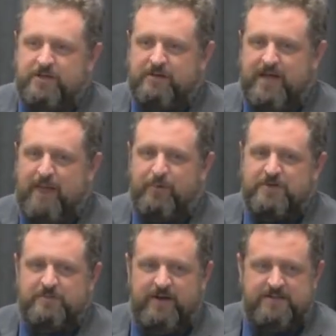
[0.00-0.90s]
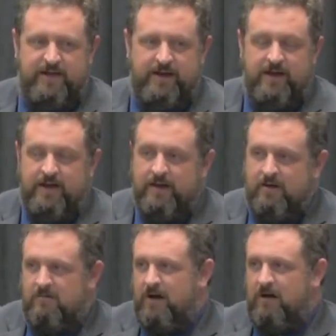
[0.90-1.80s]
that that person might say,
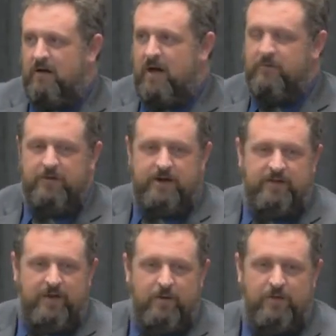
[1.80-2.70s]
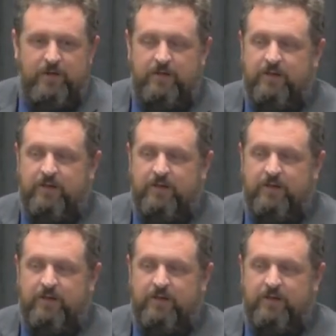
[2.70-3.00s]
well, I'm really not that wealthy.